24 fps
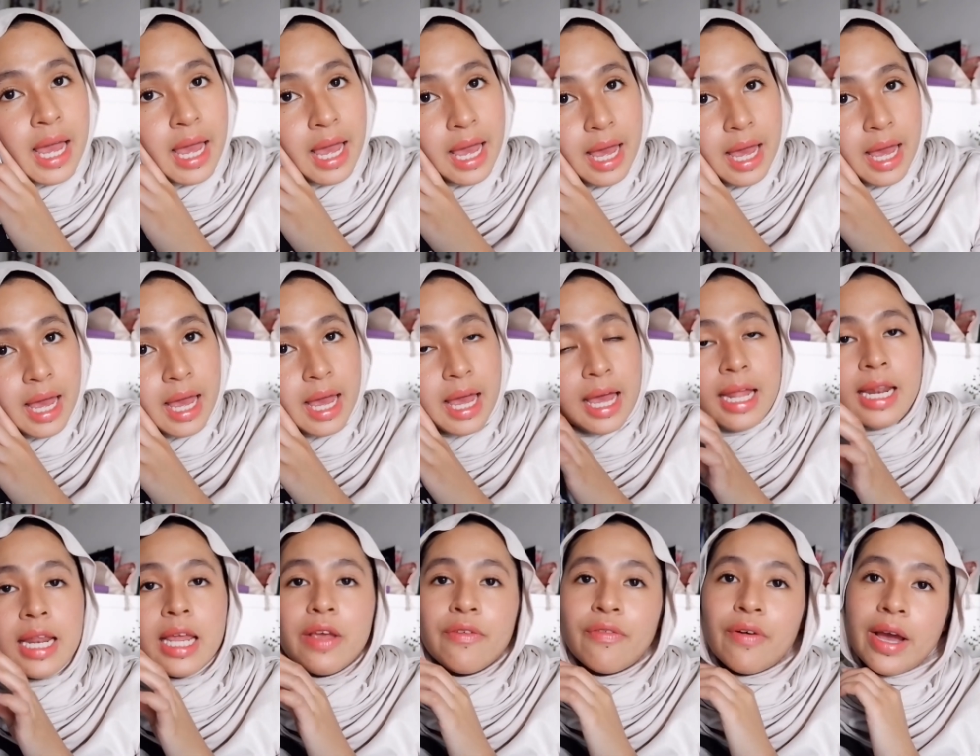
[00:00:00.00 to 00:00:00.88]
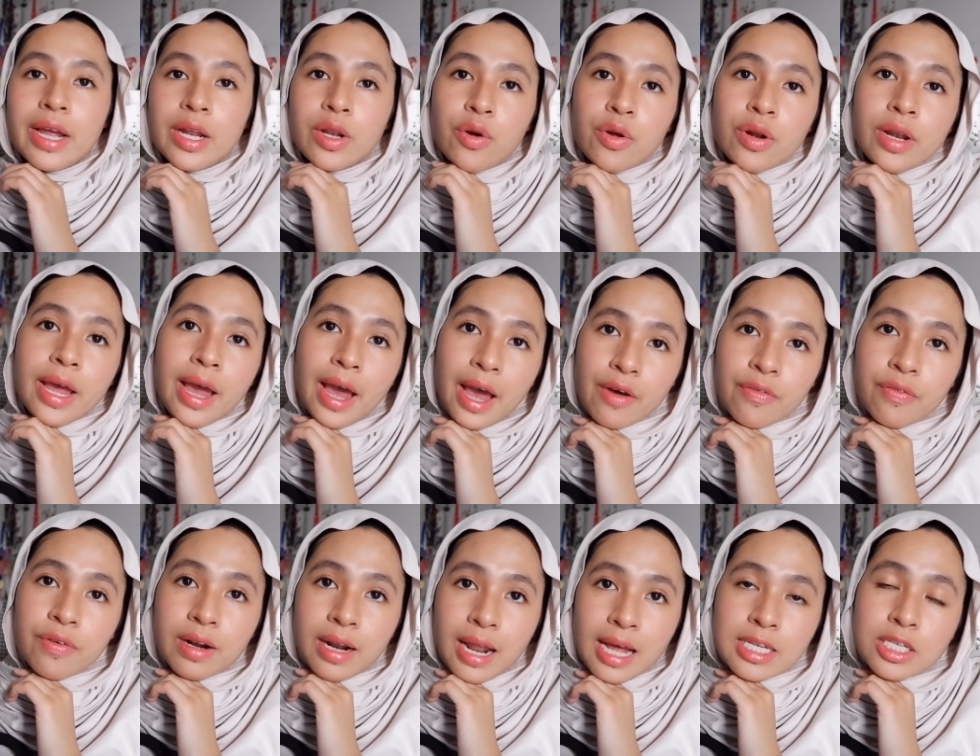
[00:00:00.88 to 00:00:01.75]
And if I don't
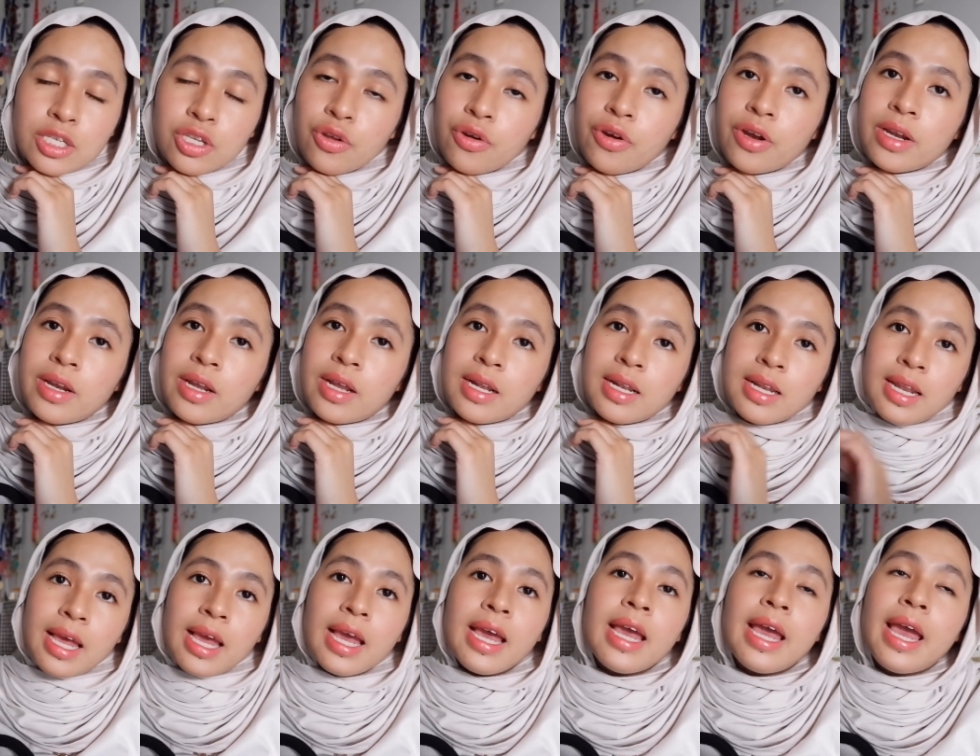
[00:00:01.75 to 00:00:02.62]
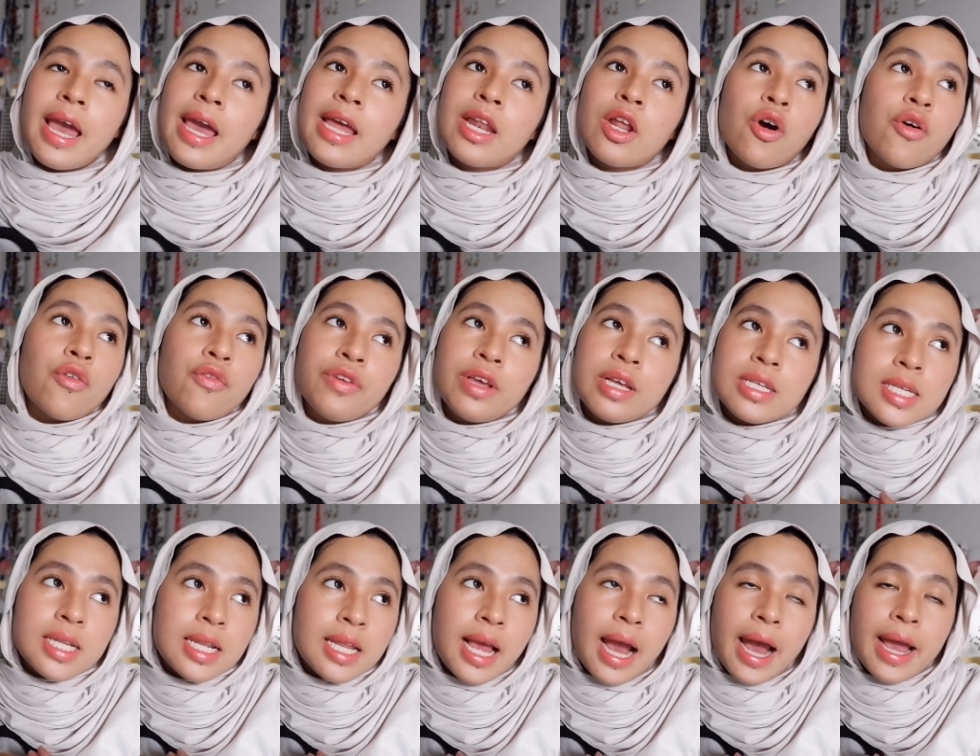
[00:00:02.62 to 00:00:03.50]
have class during the day and
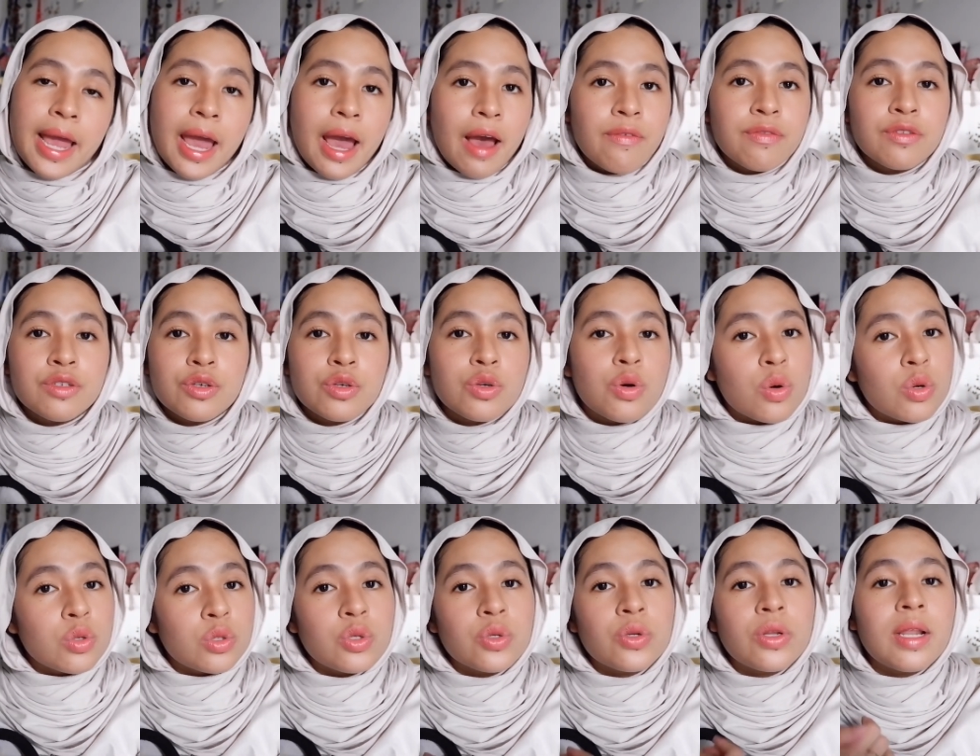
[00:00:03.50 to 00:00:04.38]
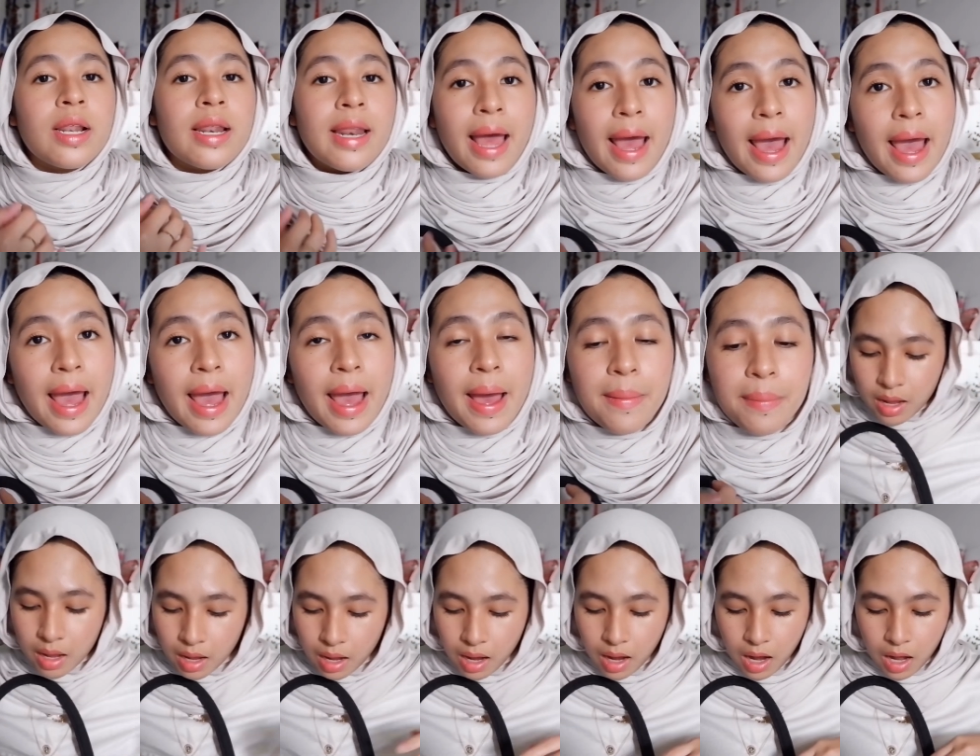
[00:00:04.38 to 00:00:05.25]
obviously I have to go to the lab,
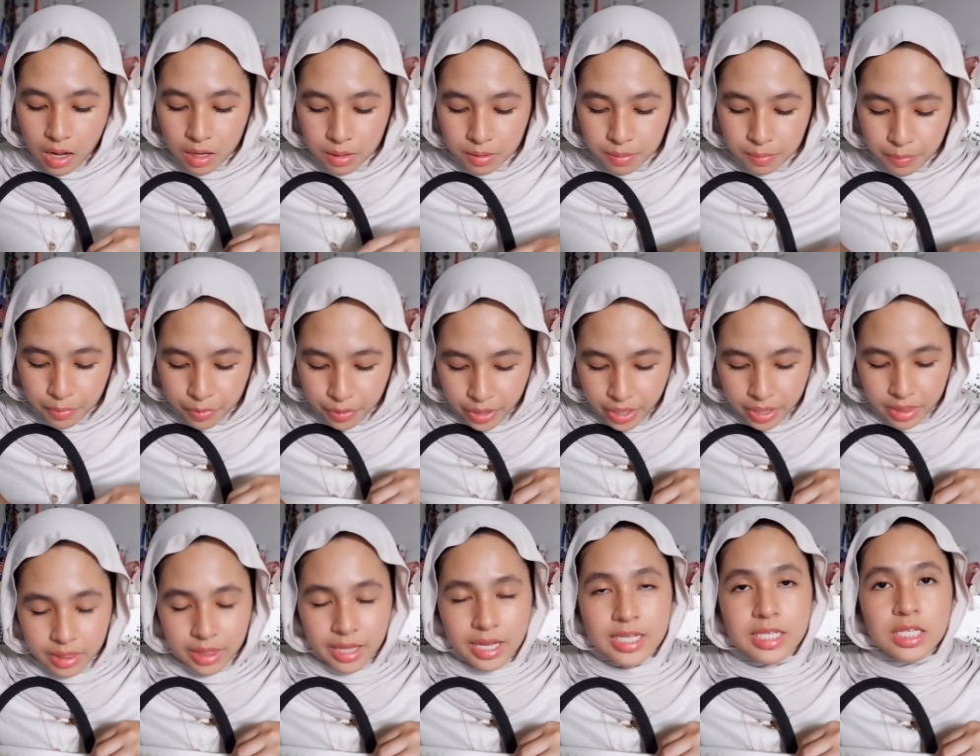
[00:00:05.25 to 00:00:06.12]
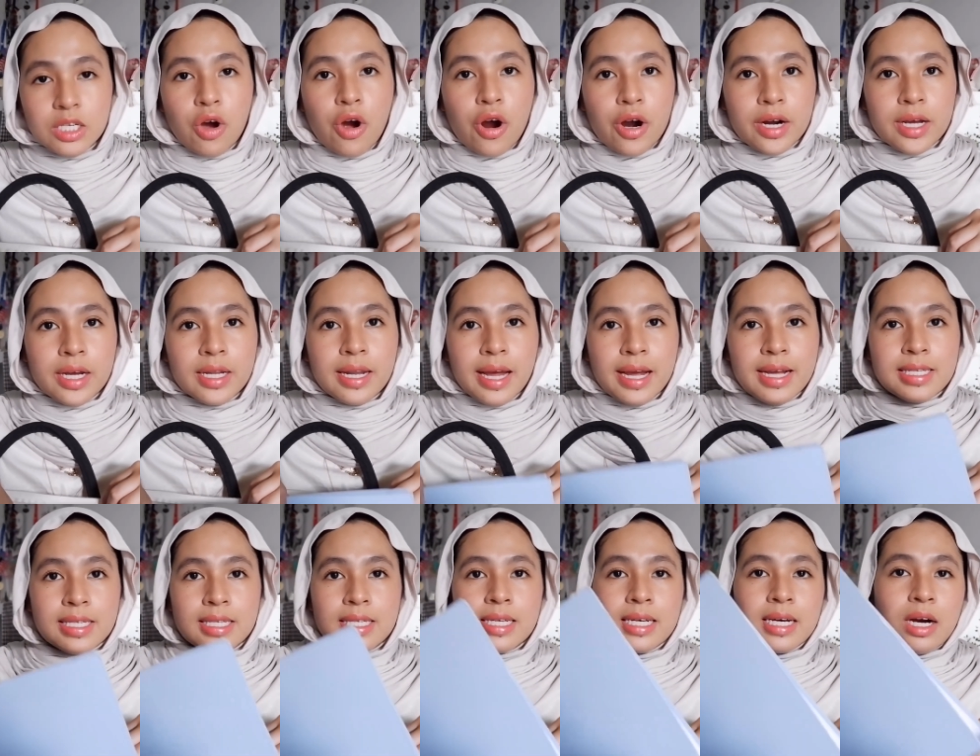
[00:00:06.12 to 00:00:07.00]
I'll bring this
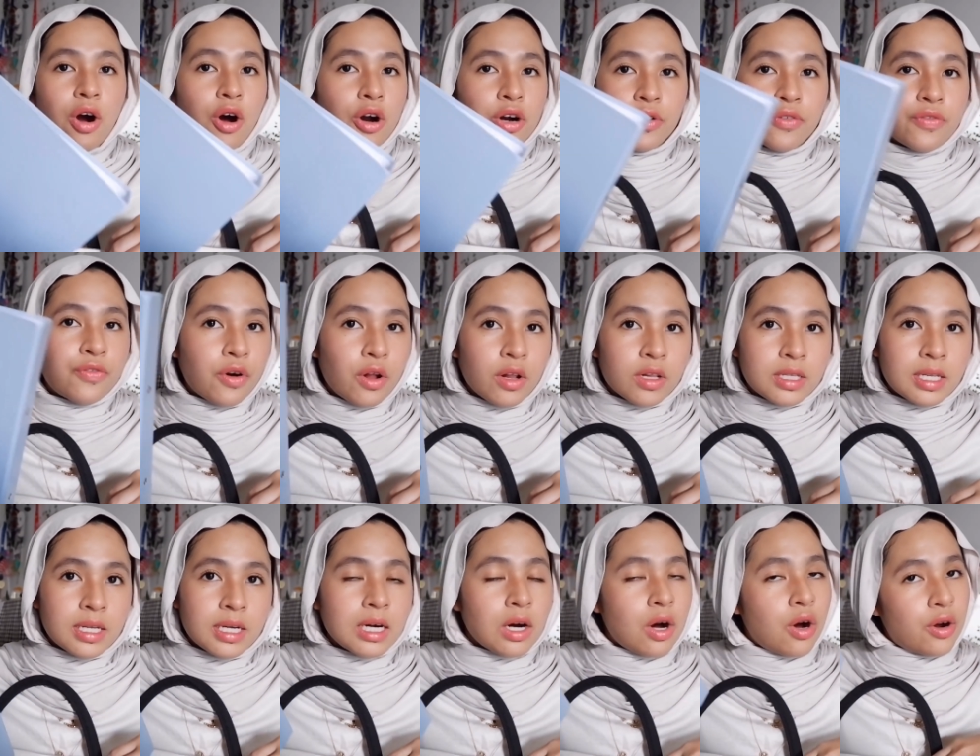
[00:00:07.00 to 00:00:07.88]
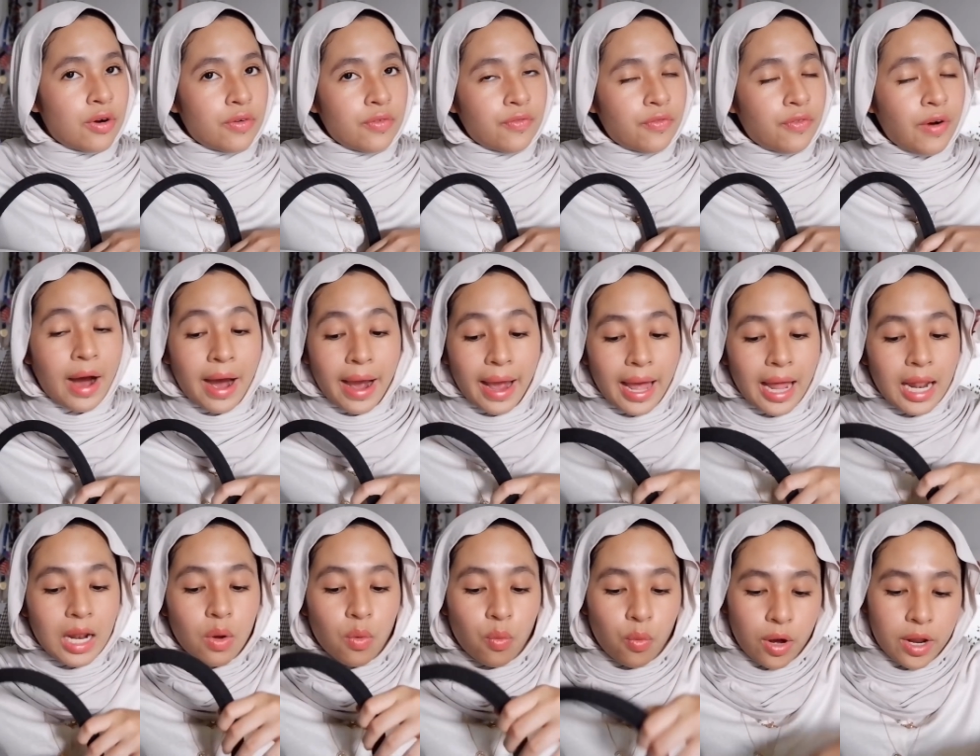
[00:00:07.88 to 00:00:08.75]
organizer or folder or file,
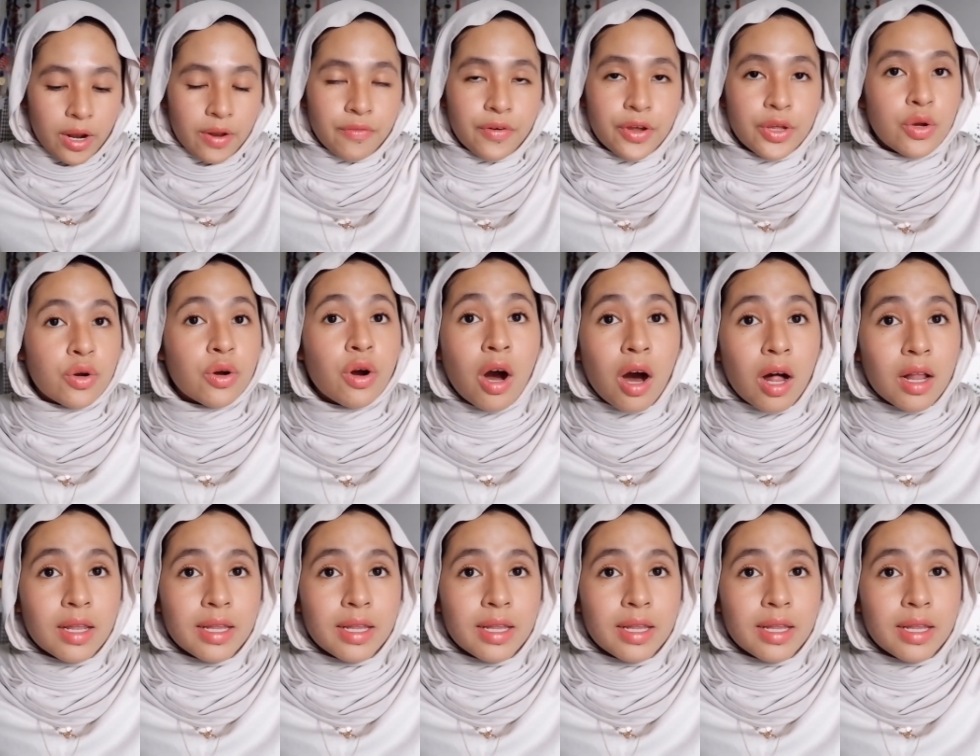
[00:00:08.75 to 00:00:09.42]
whatever you call